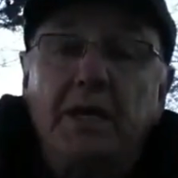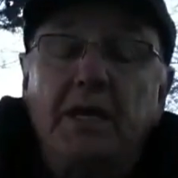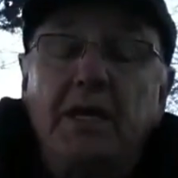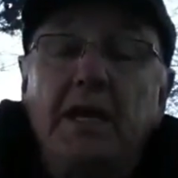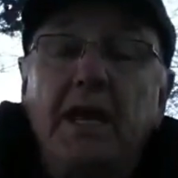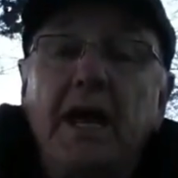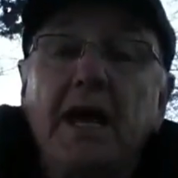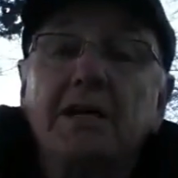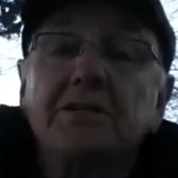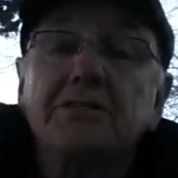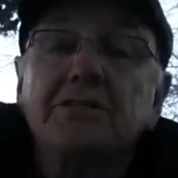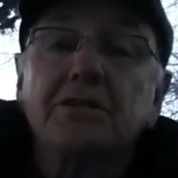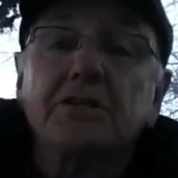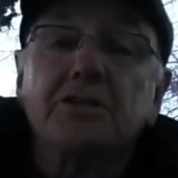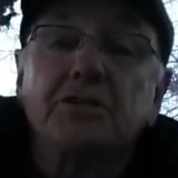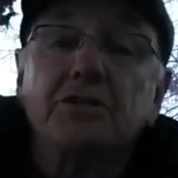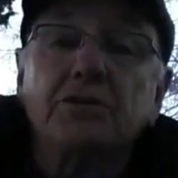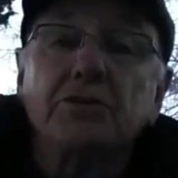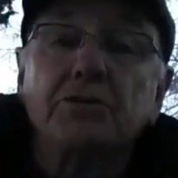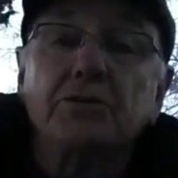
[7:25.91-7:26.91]
It has to
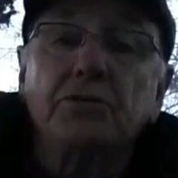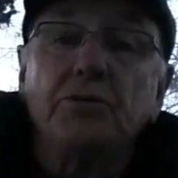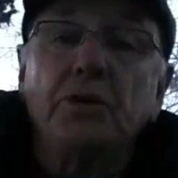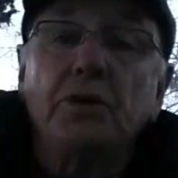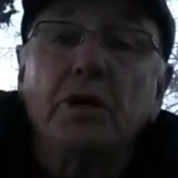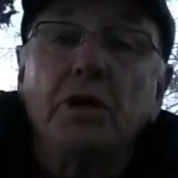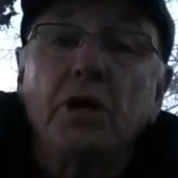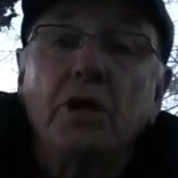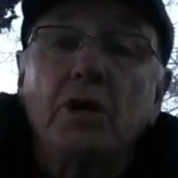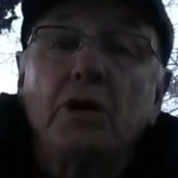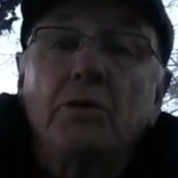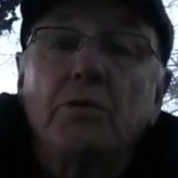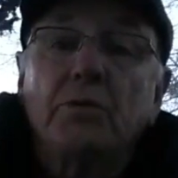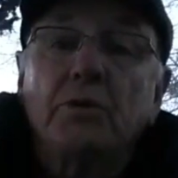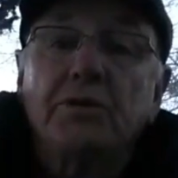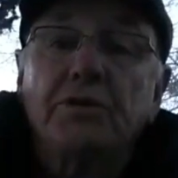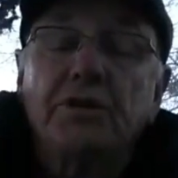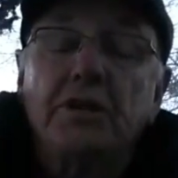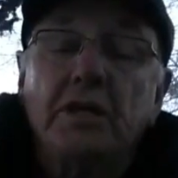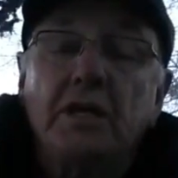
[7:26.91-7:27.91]
do
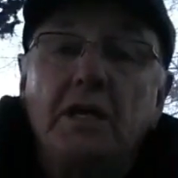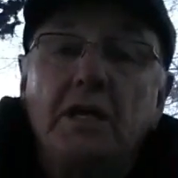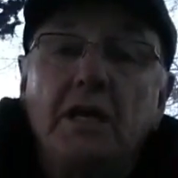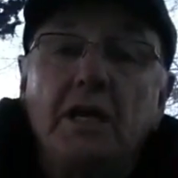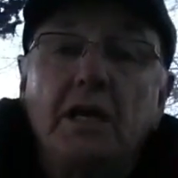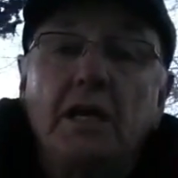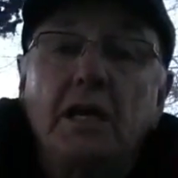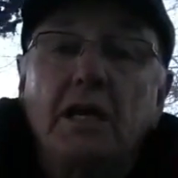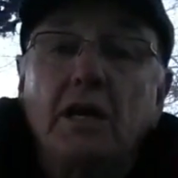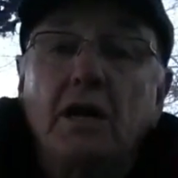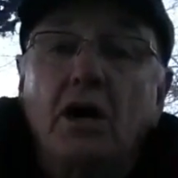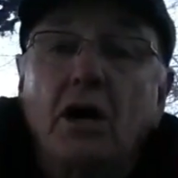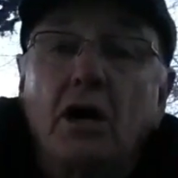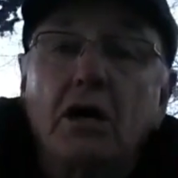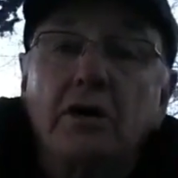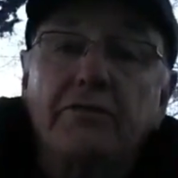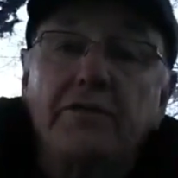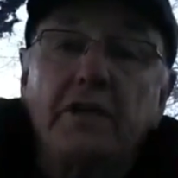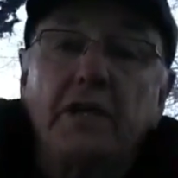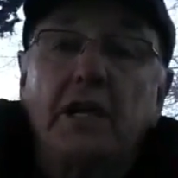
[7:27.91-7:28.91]
with the
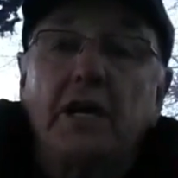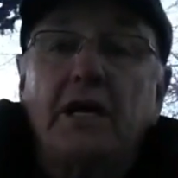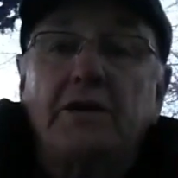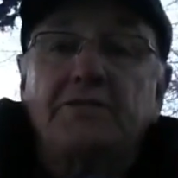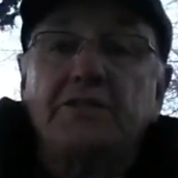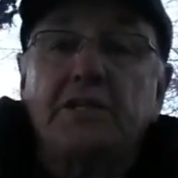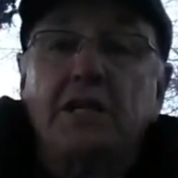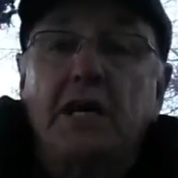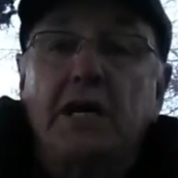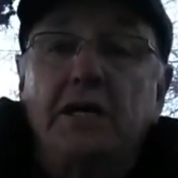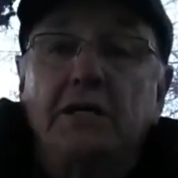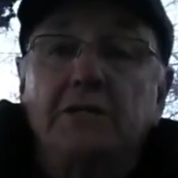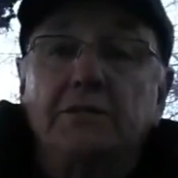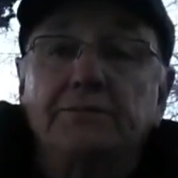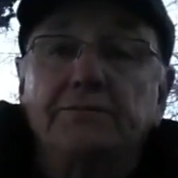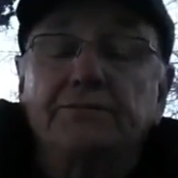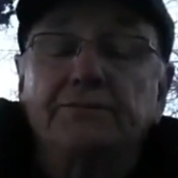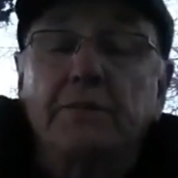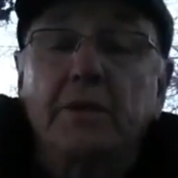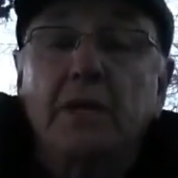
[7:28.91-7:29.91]
RV lifestyle.
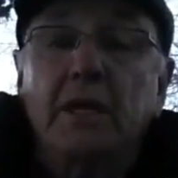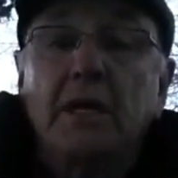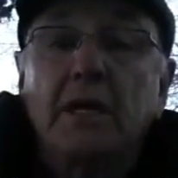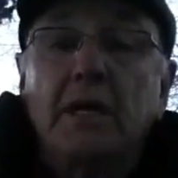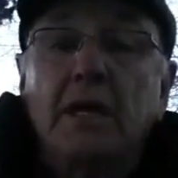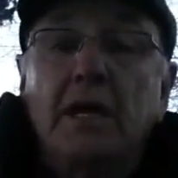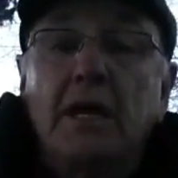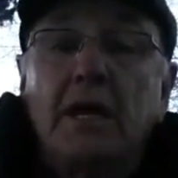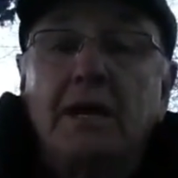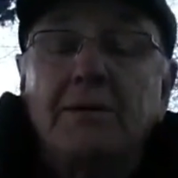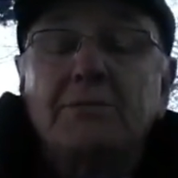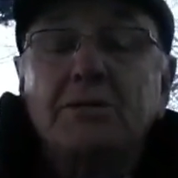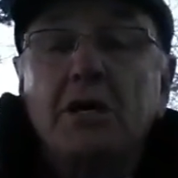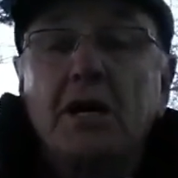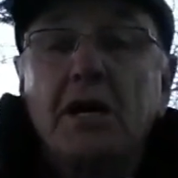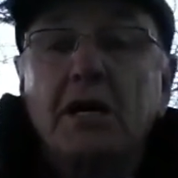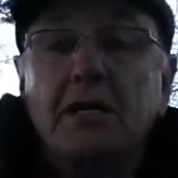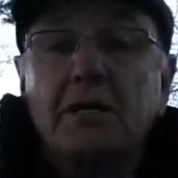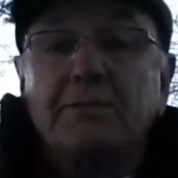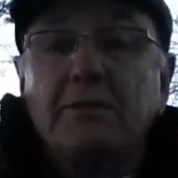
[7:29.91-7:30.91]
I'm
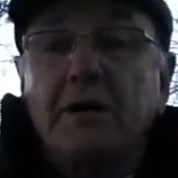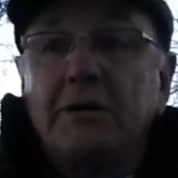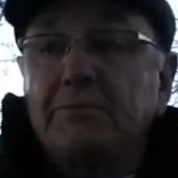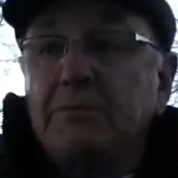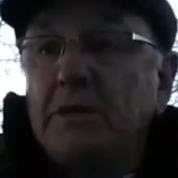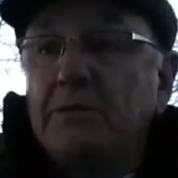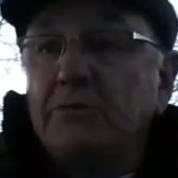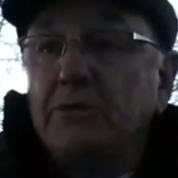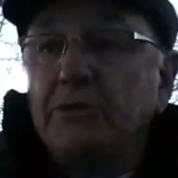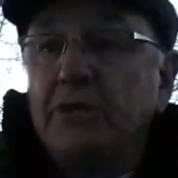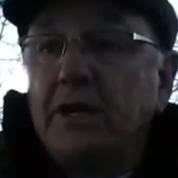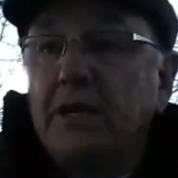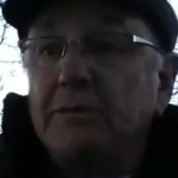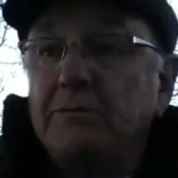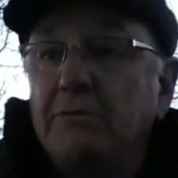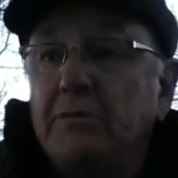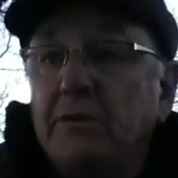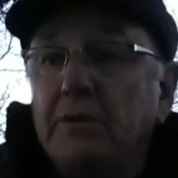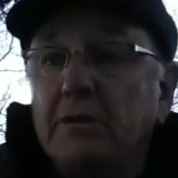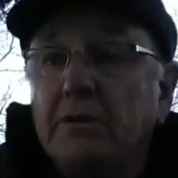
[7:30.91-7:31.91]
talking about people that
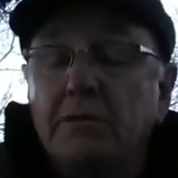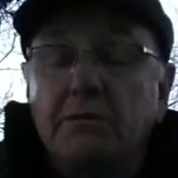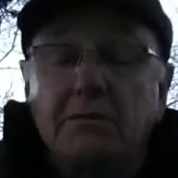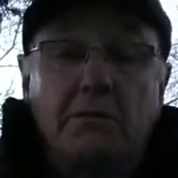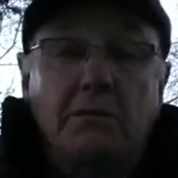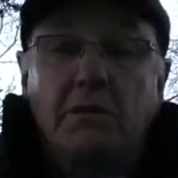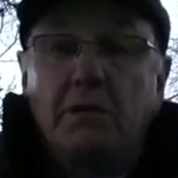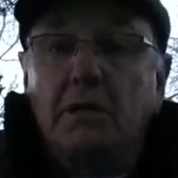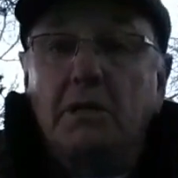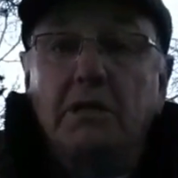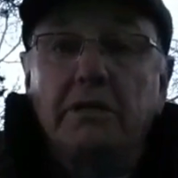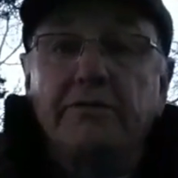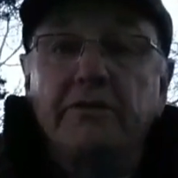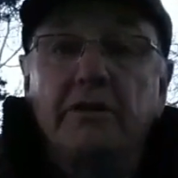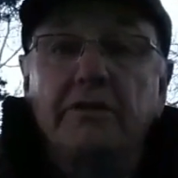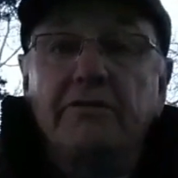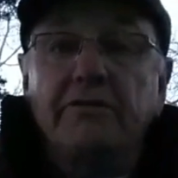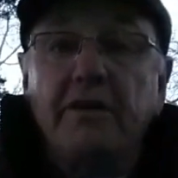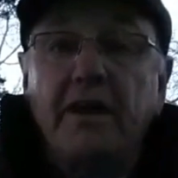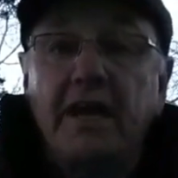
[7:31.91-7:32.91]
live
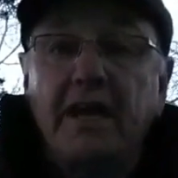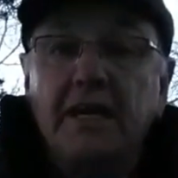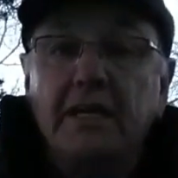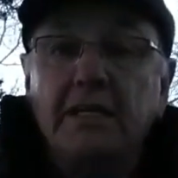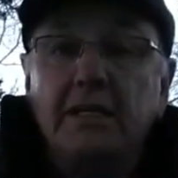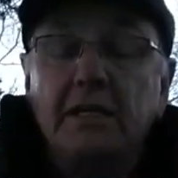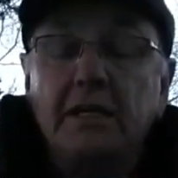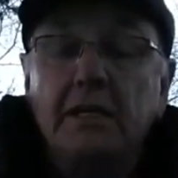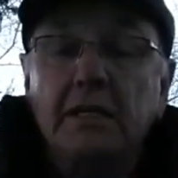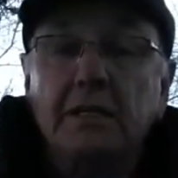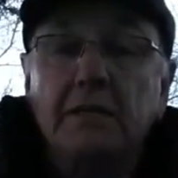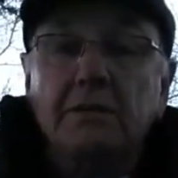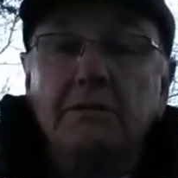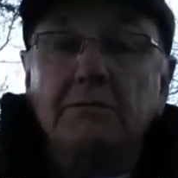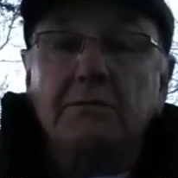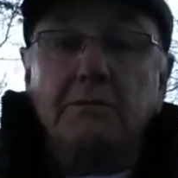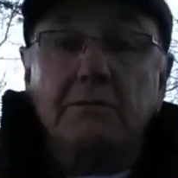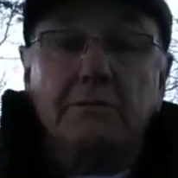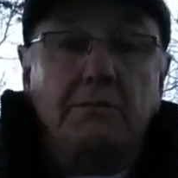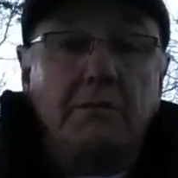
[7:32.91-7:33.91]
in a van,
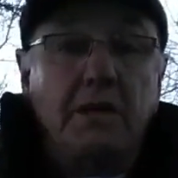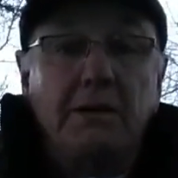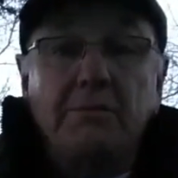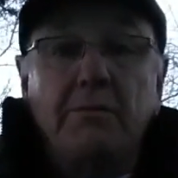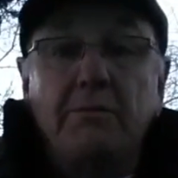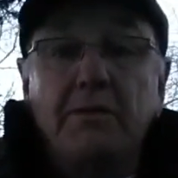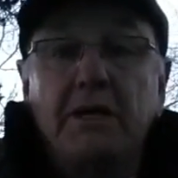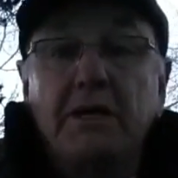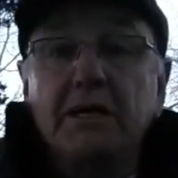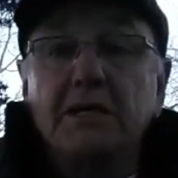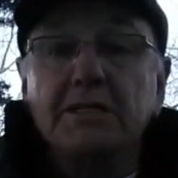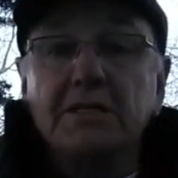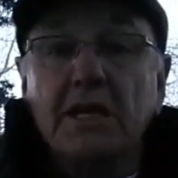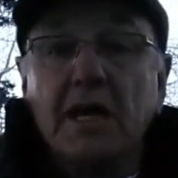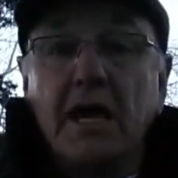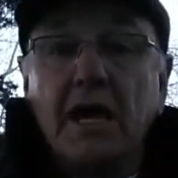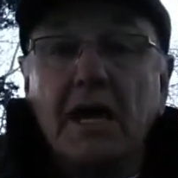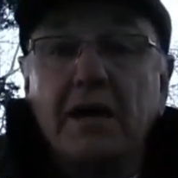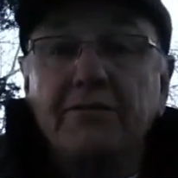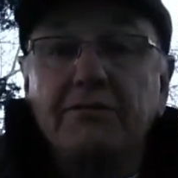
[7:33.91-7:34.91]
maybe because
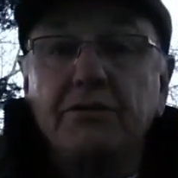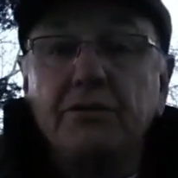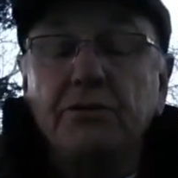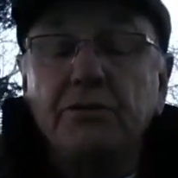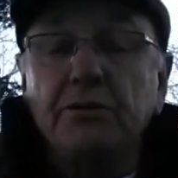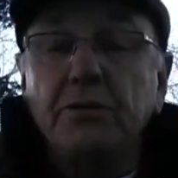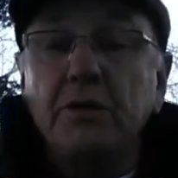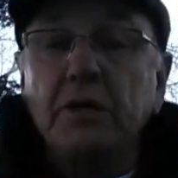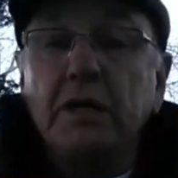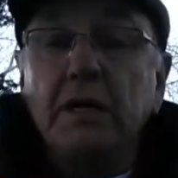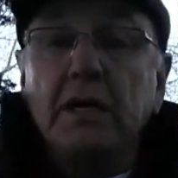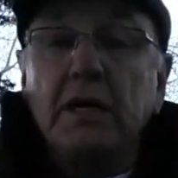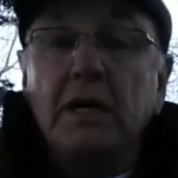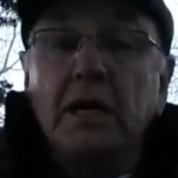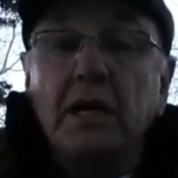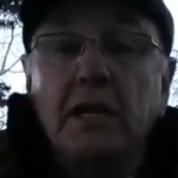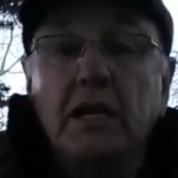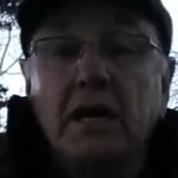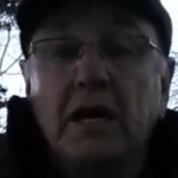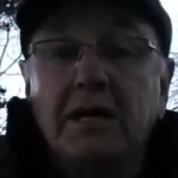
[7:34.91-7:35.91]
they have to.
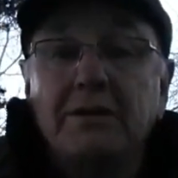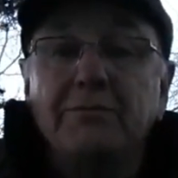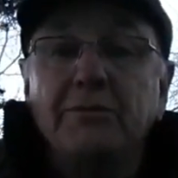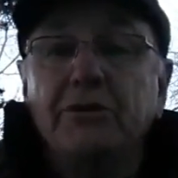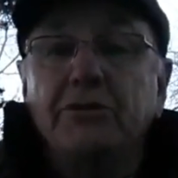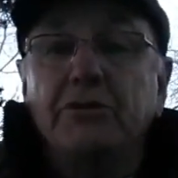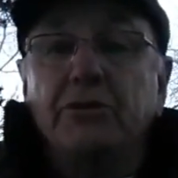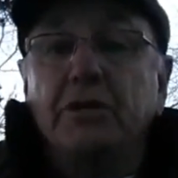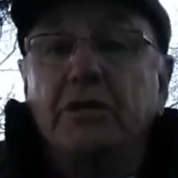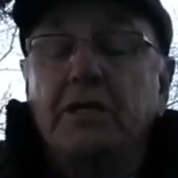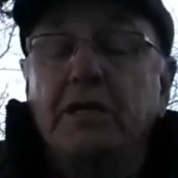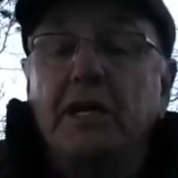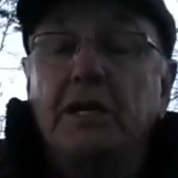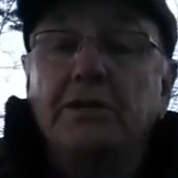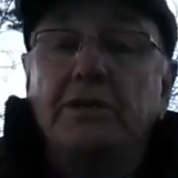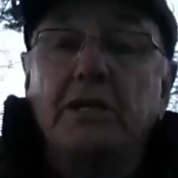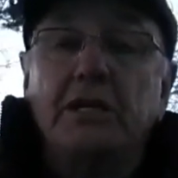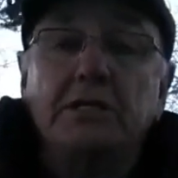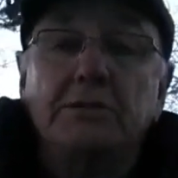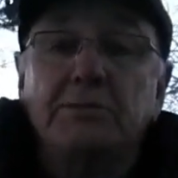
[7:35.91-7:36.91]
A lot of them are doing it
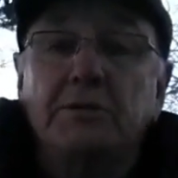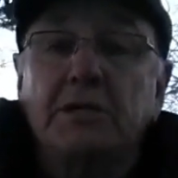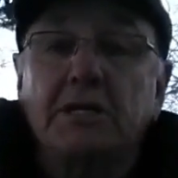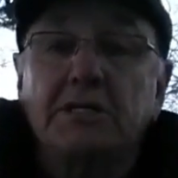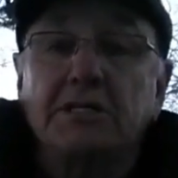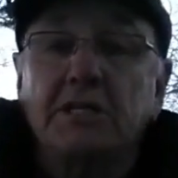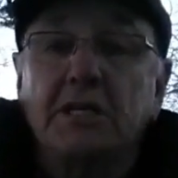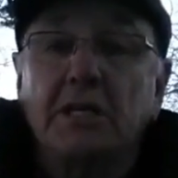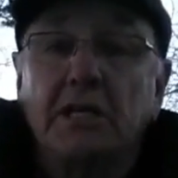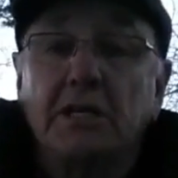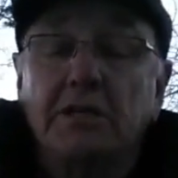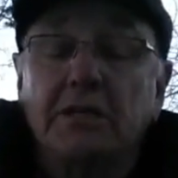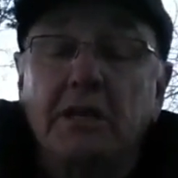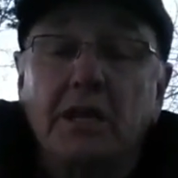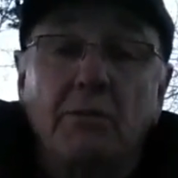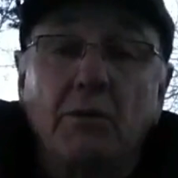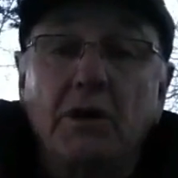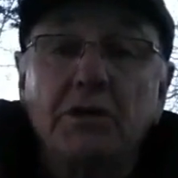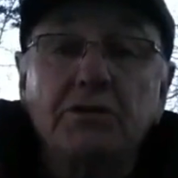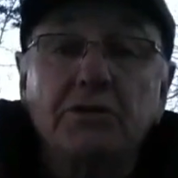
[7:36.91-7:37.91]
nowadays because
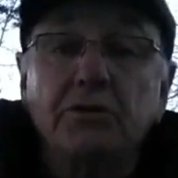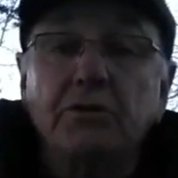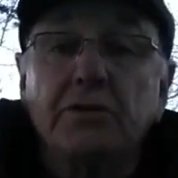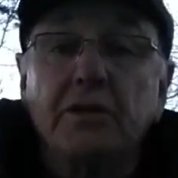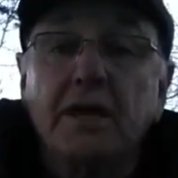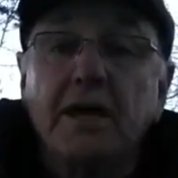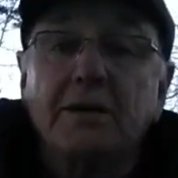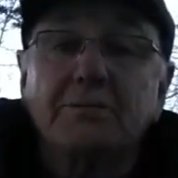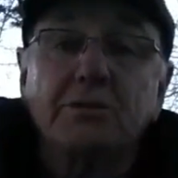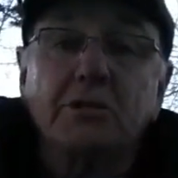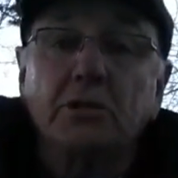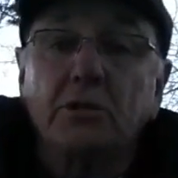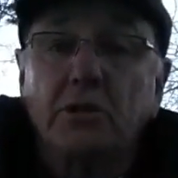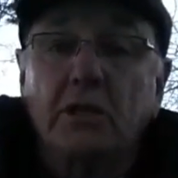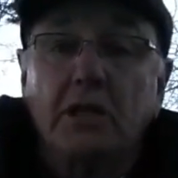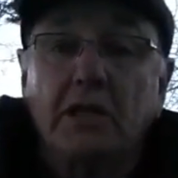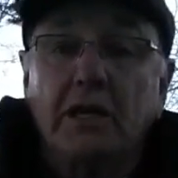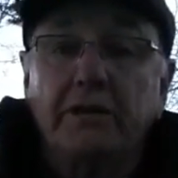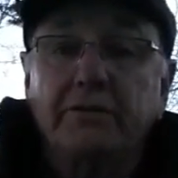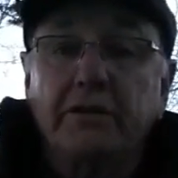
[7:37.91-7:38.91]
they want to and they
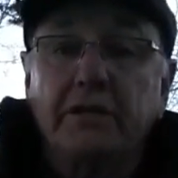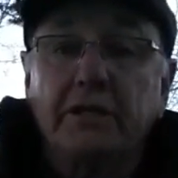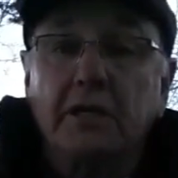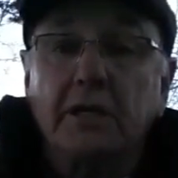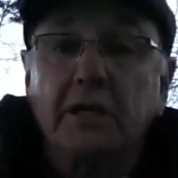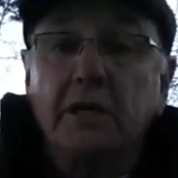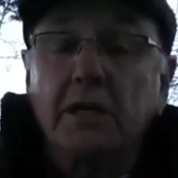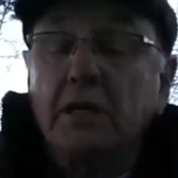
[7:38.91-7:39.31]
absolutely love it.